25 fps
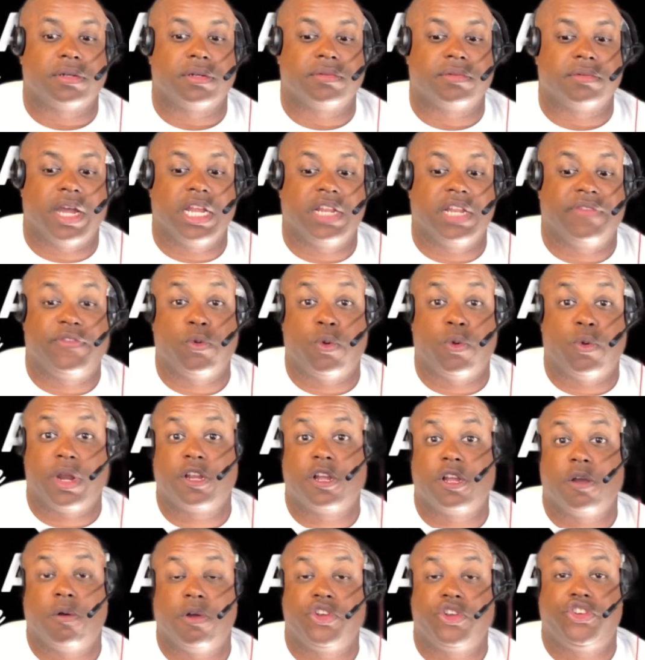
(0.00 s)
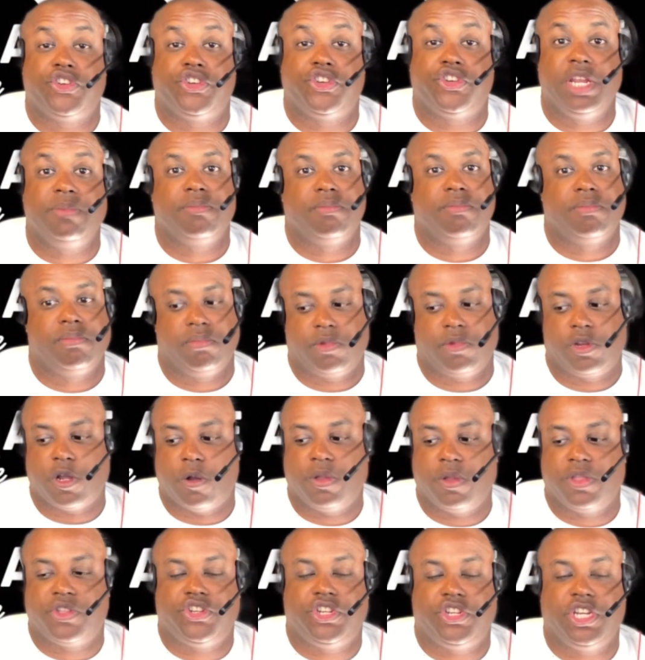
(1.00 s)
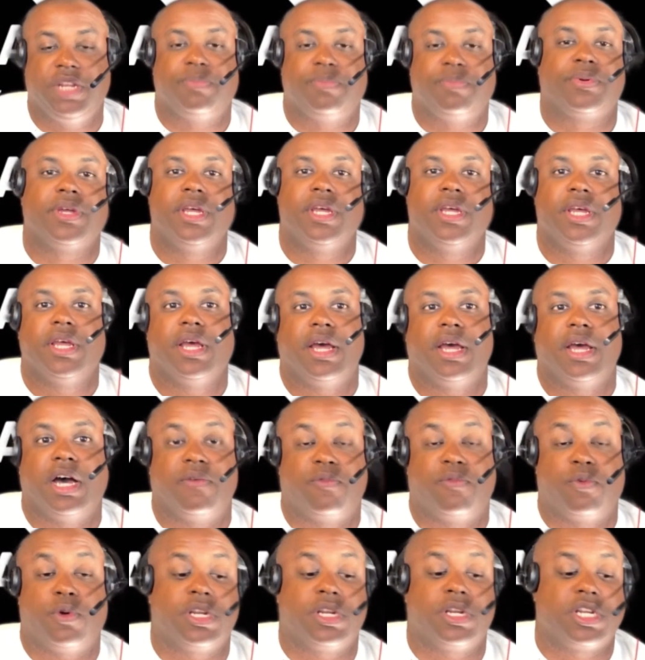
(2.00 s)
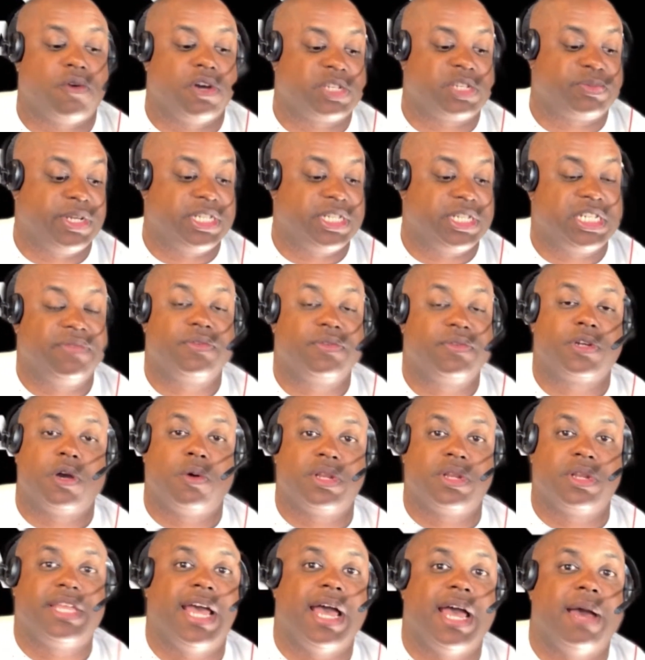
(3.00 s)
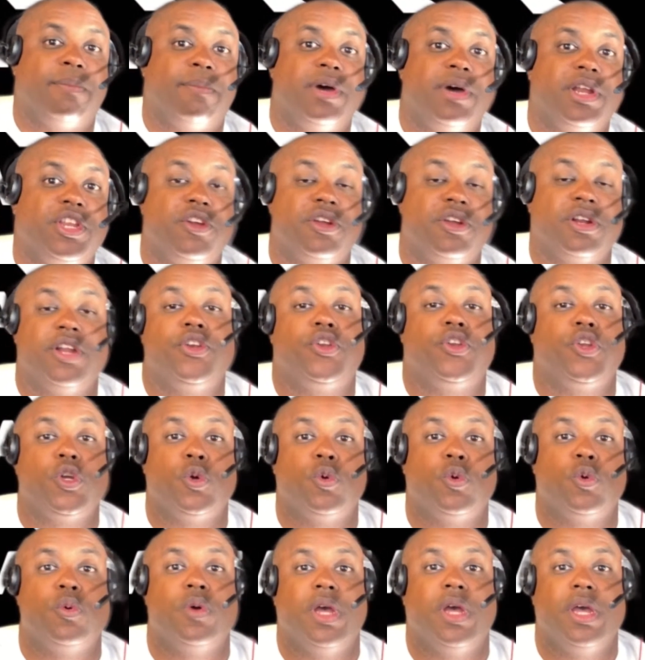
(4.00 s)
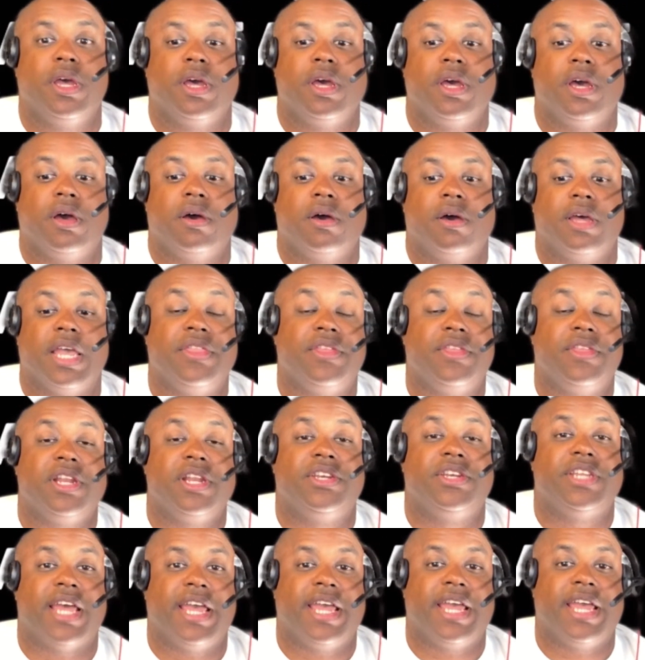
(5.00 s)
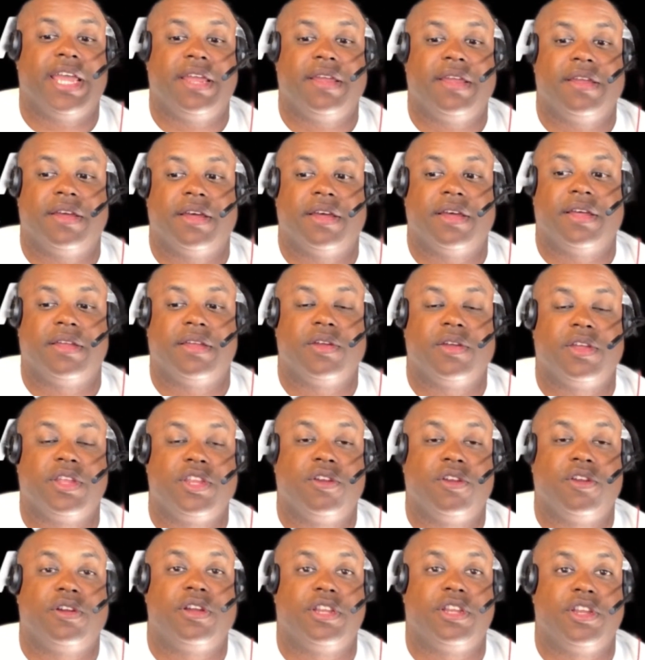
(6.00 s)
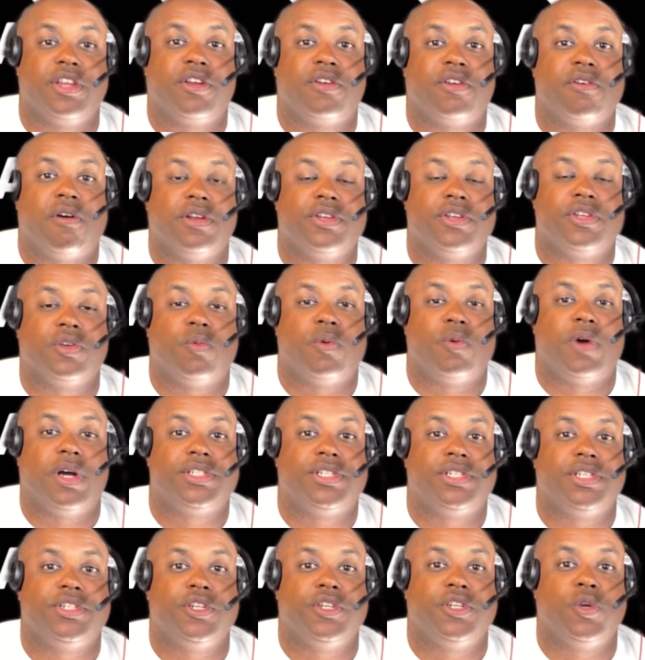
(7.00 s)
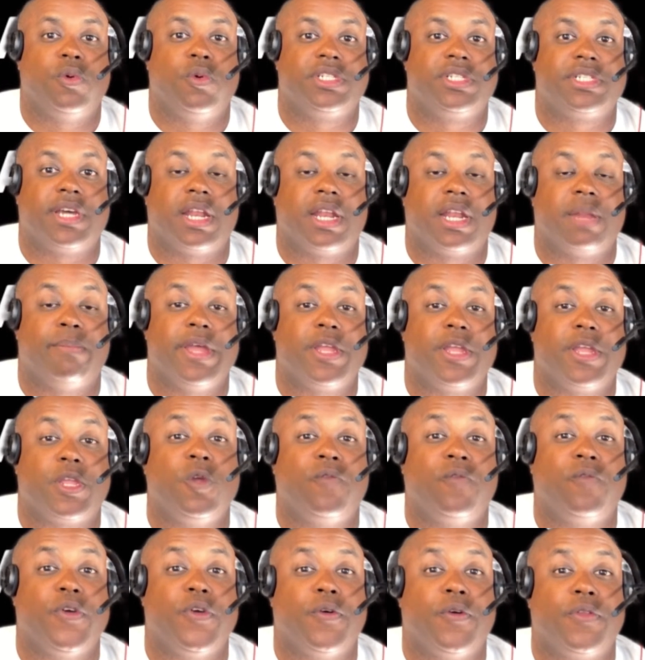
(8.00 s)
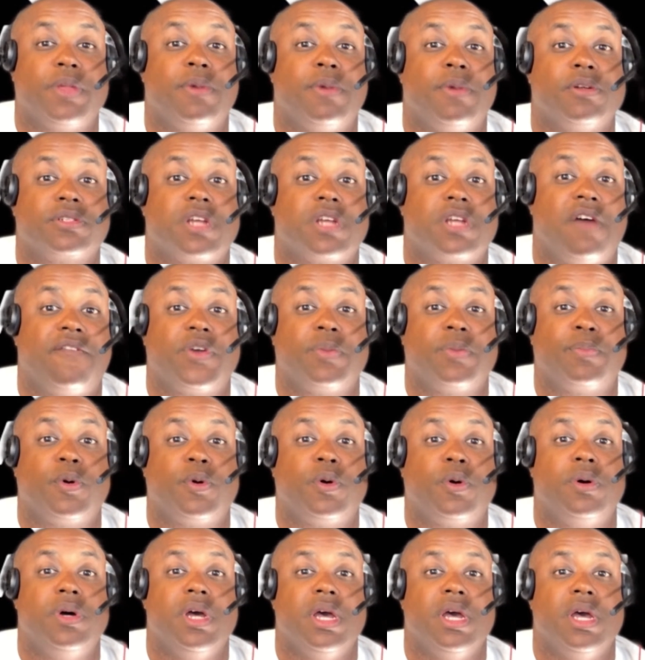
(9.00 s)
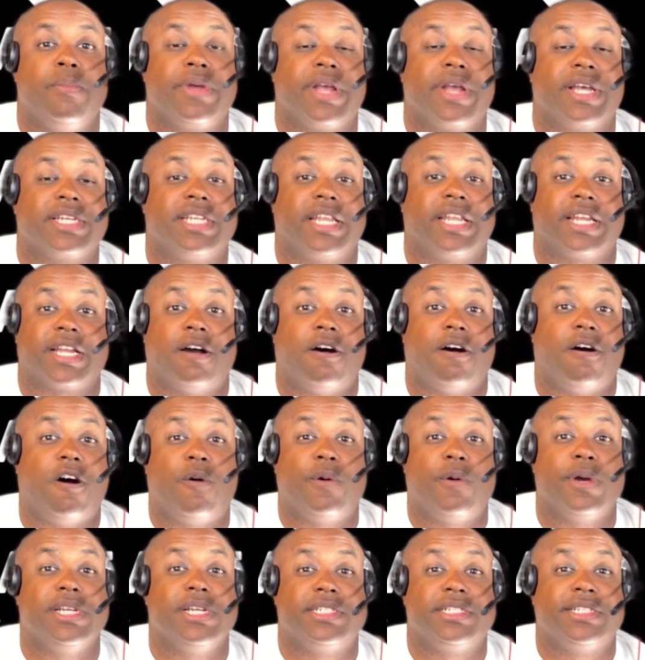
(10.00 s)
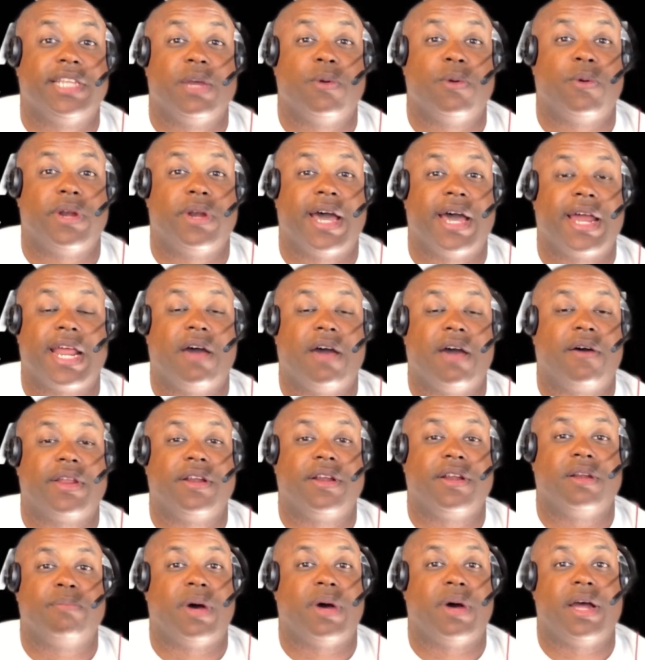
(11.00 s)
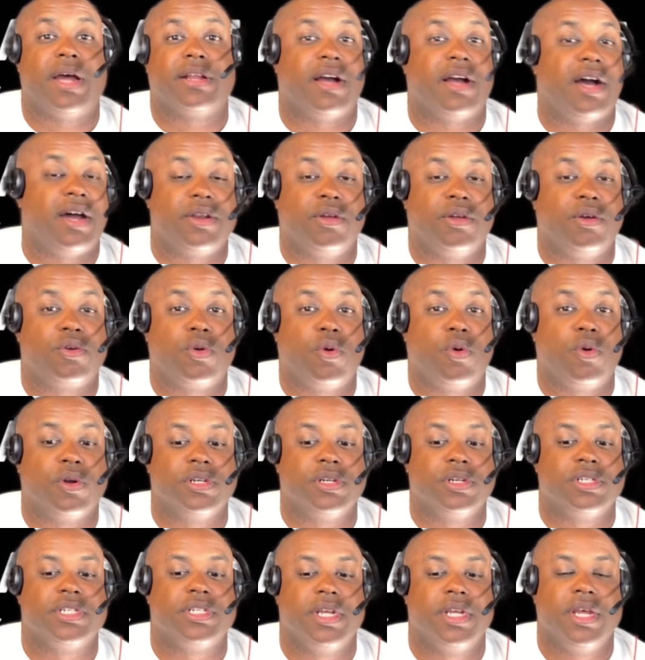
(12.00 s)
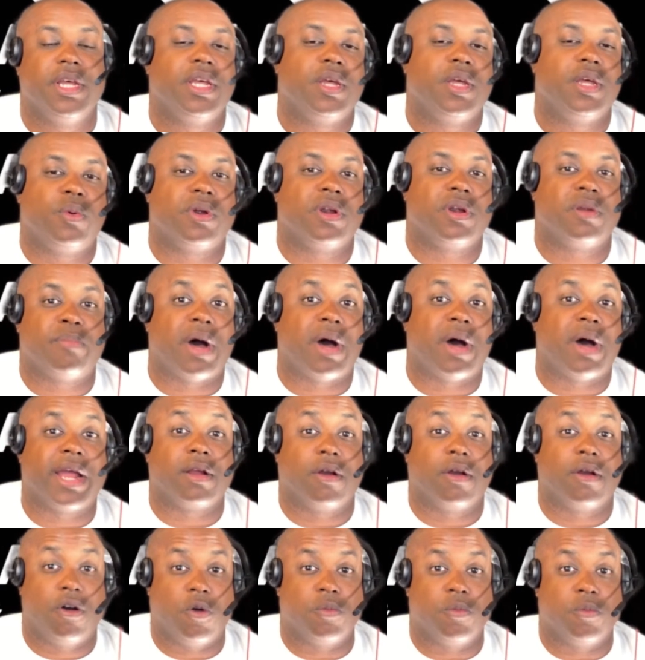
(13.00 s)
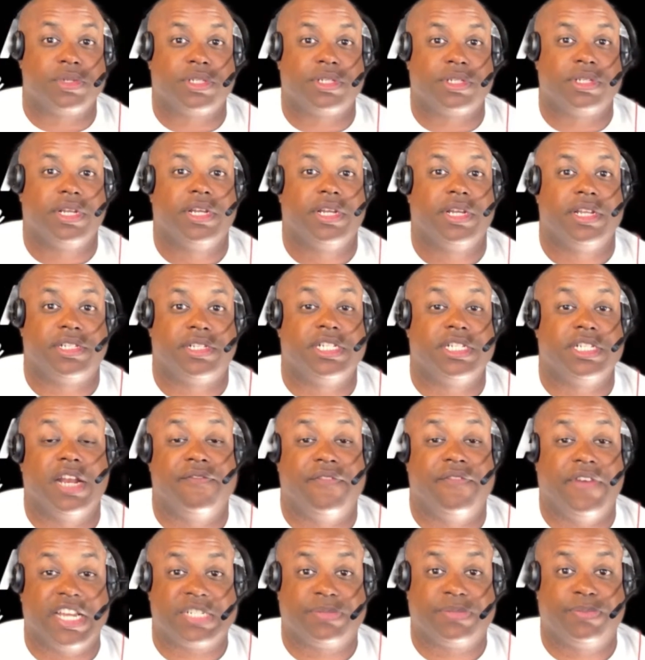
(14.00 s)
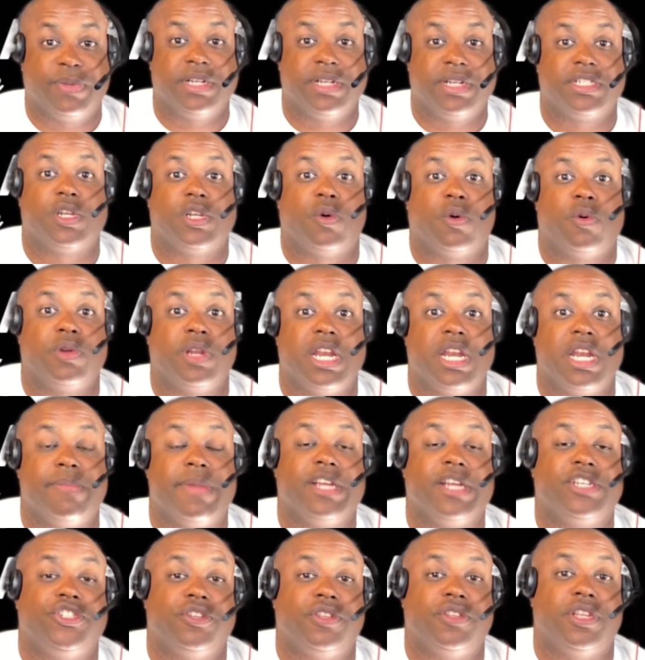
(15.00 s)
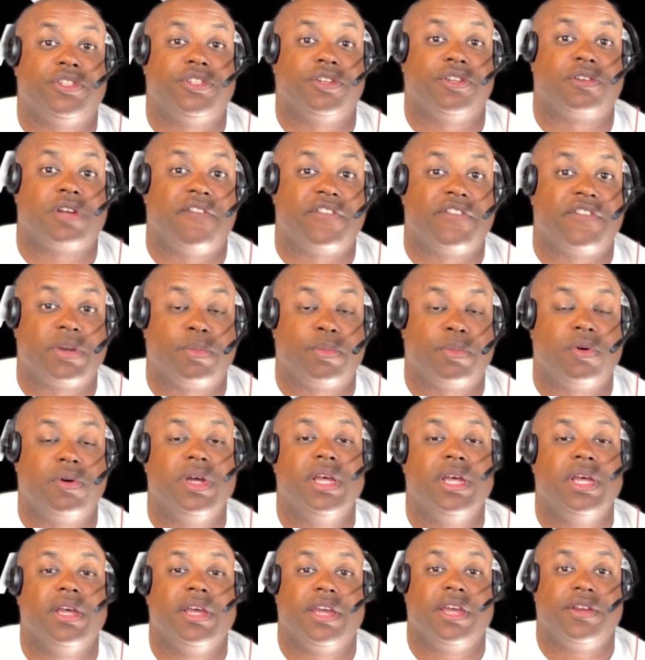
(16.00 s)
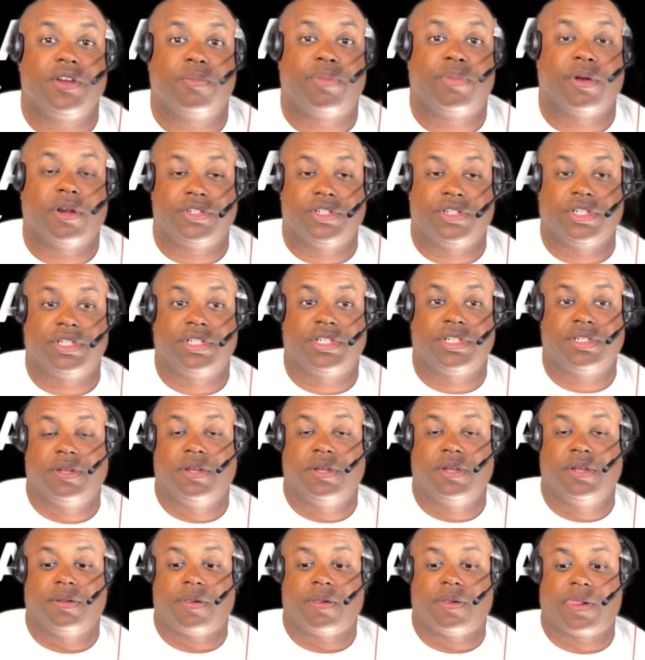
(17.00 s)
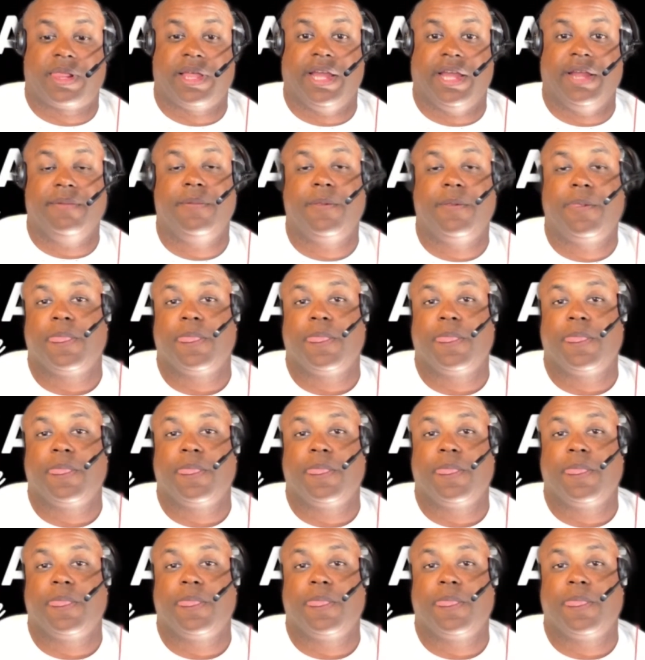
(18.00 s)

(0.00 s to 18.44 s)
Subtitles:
right? If you want to go with cheap, go with cheap. If you want to go expensive, go with that. But you're gonna do, end of the day, you're going to want to do what's going to make you feel the most comfortable, because like I always say, we're not out here buying Honda Accords, we're buying homes. This is an investment, so we need to make sure that you're comfortable in your purchase. Okay.